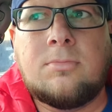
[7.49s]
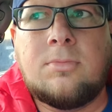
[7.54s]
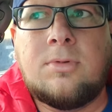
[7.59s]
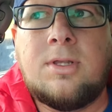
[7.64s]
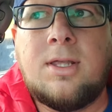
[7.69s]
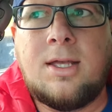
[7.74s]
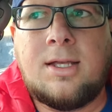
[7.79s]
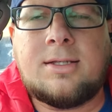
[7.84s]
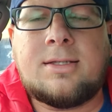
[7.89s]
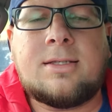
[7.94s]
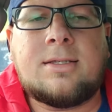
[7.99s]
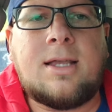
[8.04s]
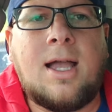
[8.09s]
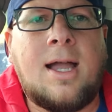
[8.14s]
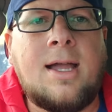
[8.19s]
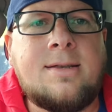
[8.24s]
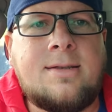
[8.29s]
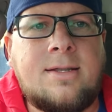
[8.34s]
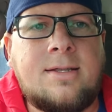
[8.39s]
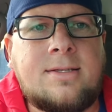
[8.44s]
Yes,
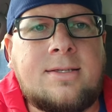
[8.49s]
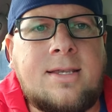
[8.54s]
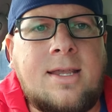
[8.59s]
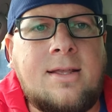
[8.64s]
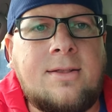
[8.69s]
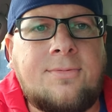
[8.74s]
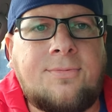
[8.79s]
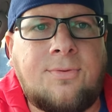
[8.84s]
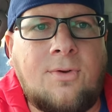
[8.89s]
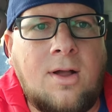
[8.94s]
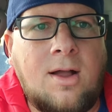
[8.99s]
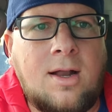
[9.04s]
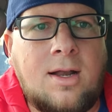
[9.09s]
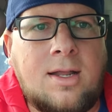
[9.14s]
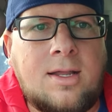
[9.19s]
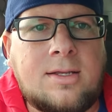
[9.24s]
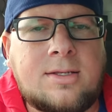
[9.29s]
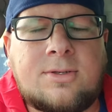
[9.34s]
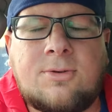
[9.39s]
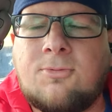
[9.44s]
I did say it's
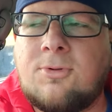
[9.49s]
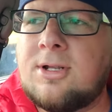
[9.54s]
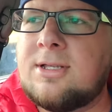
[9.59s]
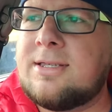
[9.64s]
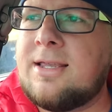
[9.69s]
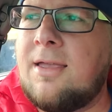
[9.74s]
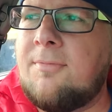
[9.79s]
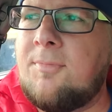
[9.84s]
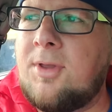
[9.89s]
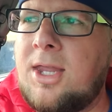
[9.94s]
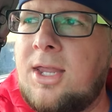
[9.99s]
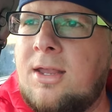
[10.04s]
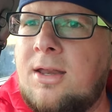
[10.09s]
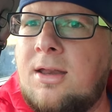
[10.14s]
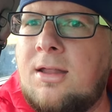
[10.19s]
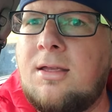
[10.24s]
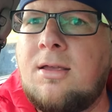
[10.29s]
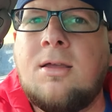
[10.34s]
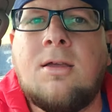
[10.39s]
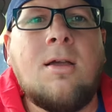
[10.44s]
Friday. So what does that
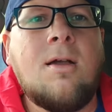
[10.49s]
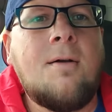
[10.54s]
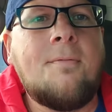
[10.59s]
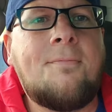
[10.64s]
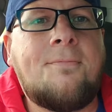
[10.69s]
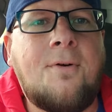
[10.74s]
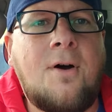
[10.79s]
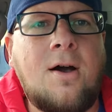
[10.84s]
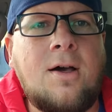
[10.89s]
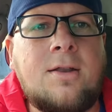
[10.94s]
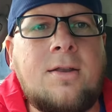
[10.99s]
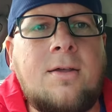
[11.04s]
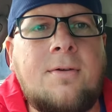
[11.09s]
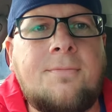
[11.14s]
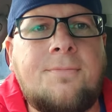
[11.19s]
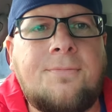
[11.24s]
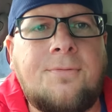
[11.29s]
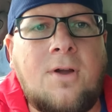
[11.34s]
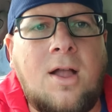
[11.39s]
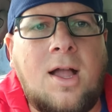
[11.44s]
mean? Fun
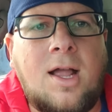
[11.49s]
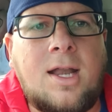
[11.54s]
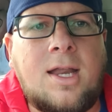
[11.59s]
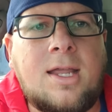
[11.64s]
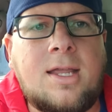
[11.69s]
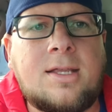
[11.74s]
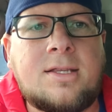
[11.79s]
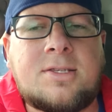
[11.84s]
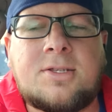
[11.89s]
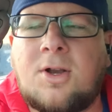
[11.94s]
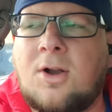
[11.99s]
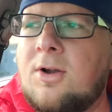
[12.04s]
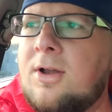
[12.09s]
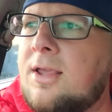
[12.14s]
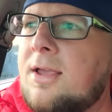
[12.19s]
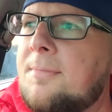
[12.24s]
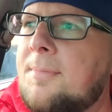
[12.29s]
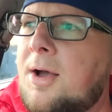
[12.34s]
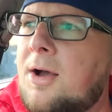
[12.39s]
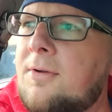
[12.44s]
Friday,
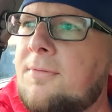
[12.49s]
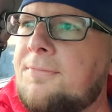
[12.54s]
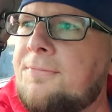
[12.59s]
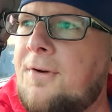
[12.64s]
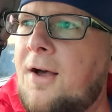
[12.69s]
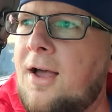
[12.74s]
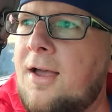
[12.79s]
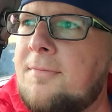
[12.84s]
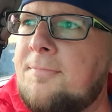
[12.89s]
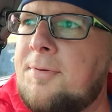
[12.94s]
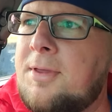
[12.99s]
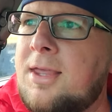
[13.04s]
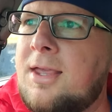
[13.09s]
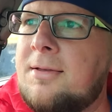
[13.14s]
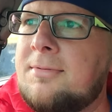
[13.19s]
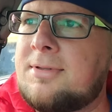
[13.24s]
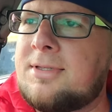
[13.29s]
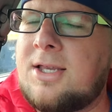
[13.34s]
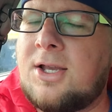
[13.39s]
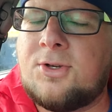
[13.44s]
starting about 5
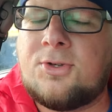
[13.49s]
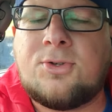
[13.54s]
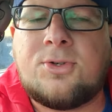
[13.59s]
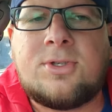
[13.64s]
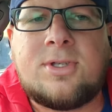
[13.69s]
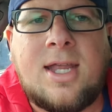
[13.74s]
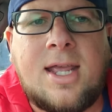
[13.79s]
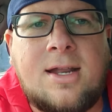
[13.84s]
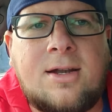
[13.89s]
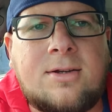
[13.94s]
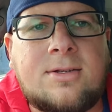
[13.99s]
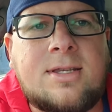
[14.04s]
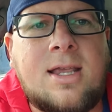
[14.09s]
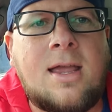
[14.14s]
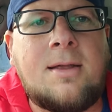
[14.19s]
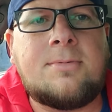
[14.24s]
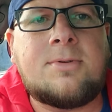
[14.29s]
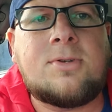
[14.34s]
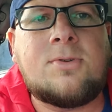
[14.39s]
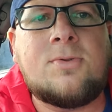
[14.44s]
p.m. Central Standard
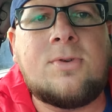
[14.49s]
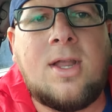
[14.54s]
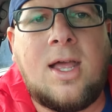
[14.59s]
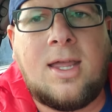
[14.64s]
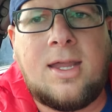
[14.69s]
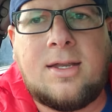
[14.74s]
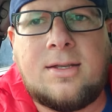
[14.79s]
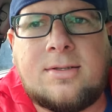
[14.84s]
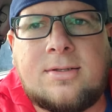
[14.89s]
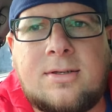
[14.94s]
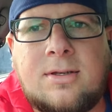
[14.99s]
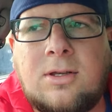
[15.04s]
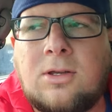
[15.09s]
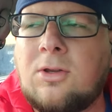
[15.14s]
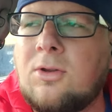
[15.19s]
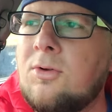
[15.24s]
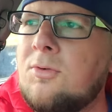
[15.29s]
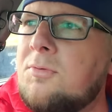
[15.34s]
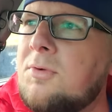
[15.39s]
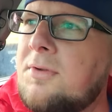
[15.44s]
Time tonight.
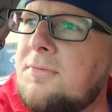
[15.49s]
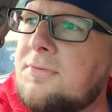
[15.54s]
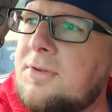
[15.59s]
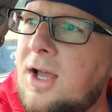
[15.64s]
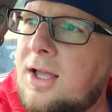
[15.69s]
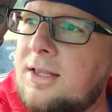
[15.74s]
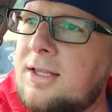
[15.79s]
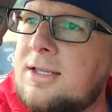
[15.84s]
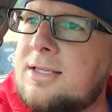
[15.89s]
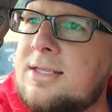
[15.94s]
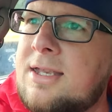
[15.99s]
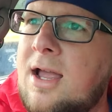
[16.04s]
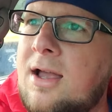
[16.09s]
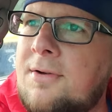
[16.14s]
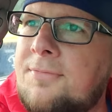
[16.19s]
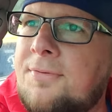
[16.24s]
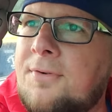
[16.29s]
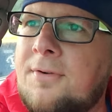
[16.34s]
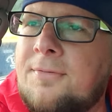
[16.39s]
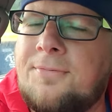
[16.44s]
We've done this
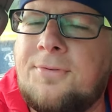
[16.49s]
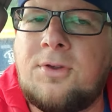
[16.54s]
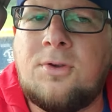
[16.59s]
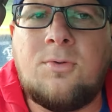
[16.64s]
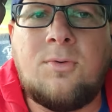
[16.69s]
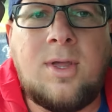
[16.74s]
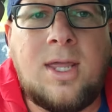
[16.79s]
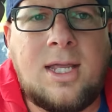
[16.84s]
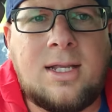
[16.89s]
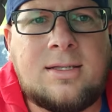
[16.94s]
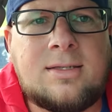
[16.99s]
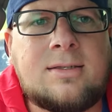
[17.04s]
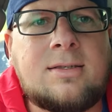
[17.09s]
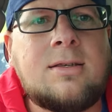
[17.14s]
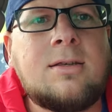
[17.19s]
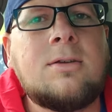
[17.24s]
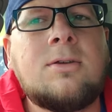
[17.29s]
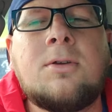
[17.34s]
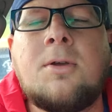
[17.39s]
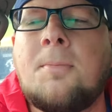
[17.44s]
now for a few weeks.
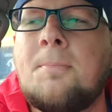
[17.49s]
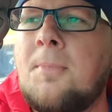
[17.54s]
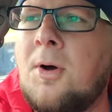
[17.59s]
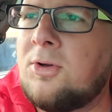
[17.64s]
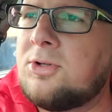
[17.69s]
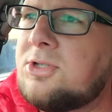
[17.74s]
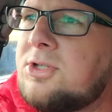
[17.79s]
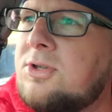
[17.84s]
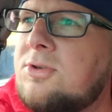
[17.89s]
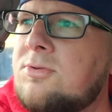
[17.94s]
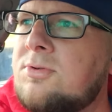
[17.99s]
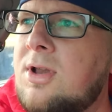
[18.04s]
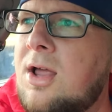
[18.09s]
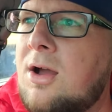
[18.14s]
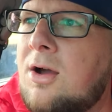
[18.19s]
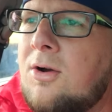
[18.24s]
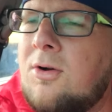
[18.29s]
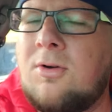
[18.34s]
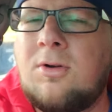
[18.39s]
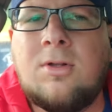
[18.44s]
Most of you
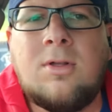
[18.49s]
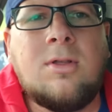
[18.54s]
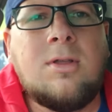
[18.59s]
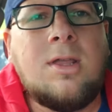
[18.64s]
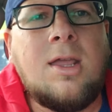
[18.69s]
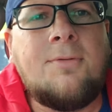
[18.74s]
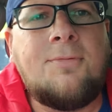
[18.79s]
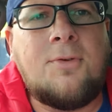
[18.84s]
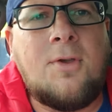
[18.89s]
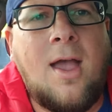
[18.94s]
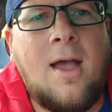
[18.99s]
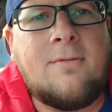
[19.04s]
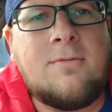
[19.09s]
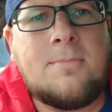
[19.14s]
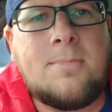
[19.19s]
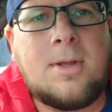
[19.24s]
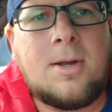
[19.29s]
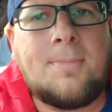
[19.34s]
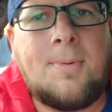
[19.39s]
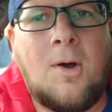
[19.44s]
know, if you
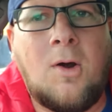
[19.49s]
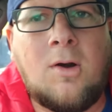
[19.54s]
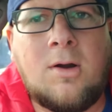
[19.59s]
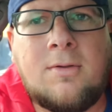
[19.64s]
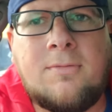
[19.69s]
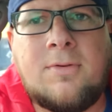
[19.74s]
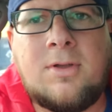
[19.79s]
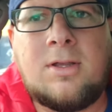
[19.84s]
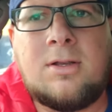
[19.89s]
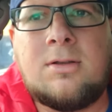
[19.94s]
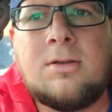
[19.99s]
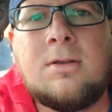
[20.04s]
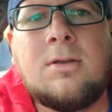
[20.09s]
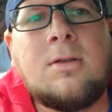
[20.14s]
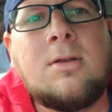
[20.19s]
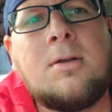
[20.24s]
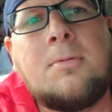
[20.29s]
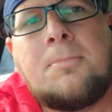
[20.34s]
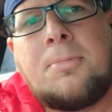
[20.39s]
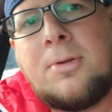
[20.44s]
haven't been a part of it,
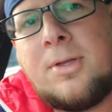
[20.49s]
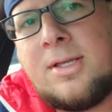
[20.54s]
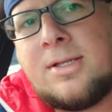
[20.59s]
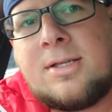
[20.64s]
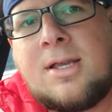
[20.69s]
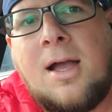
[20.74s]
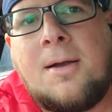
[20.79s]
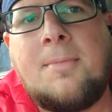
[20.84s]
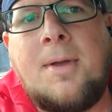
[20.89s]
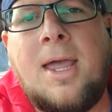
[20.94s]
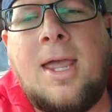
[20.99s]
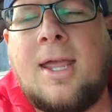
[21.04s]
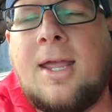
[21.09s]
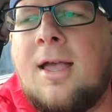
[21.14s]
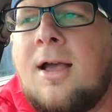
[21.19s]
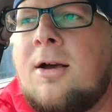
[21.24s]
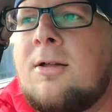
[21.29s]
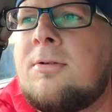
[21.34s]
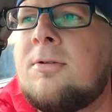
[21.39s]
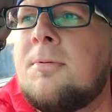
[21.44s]
please come hang
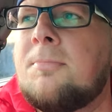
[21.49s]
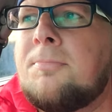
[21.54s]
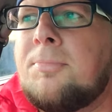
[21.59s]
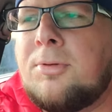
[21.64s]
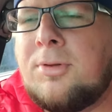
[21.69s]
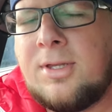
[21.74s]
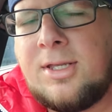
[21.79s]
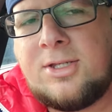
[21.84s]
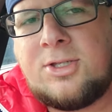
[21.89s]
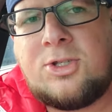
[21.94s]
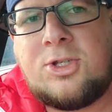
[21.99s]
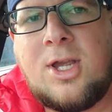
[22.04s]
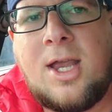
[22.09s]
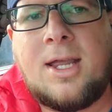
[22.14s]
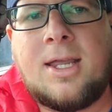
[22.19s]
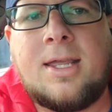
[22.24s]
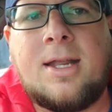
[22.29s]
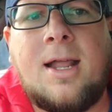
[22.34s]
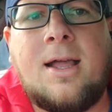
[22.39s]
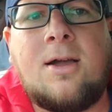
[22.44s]
out. Please
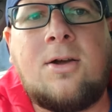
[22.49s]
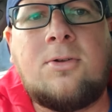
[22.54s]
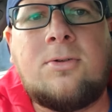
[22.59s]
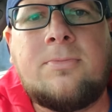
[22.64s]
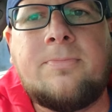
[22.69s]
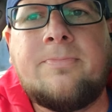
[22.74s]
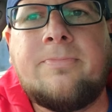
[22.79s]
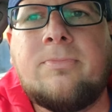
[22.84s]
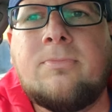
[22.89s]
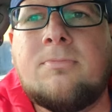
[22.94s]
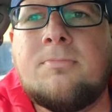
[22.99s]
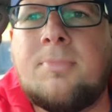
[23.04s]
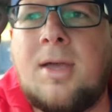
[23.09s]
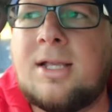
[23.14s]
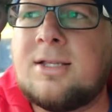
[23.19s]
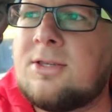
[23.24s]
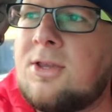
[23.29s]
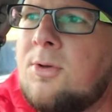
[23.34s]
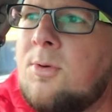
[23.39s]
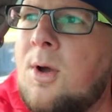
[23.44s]
check it out.
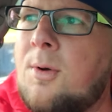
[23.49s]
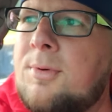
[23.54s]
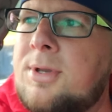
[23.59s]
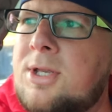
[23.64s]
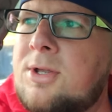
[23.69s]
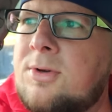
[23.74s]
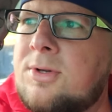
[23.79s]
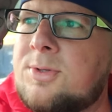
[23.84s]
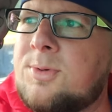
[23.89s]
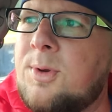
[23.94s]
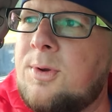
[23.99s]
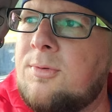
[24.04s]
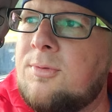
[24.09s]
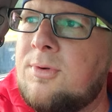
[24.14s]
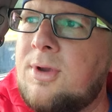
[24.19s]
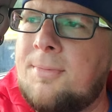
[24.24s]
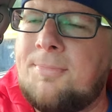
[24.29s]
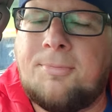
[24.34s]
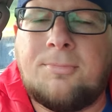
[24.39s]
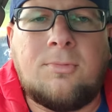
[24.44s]
Basically, what we do is we
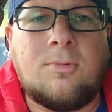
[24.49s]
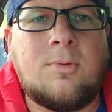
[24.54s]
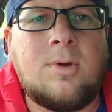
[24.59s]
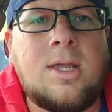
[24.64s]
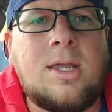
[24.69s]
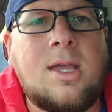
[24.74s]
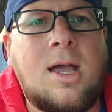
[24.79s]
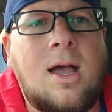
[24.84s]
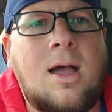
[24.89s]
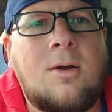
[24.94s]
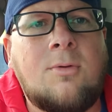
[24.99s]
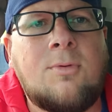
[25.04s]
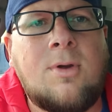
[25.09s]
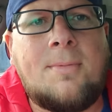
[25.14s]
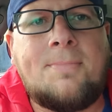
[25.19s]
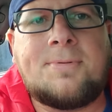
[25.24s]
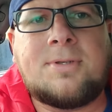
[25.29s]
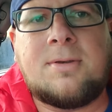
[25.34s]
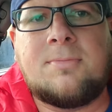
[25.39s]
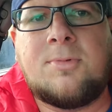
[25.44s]

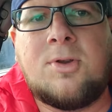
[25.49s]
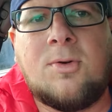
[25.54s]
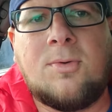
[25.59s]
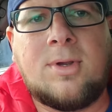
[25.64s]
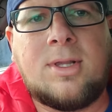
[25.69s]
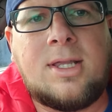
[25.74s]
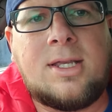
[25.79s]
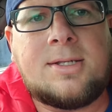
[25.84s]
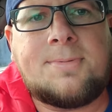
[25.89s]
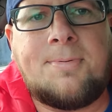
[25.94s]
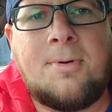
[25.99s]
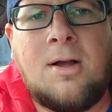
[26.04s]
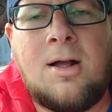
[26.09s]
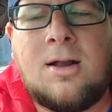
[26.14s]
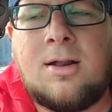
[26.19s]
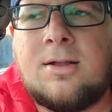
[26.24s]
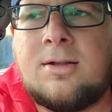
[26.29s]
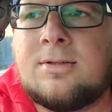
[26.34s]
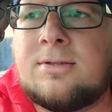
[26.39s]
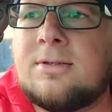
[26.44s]
rip some new release
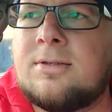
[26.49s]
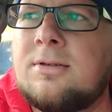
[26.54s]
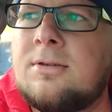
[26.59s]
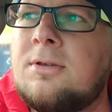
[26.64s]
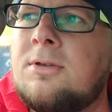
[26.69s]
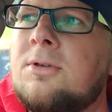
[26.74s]
products.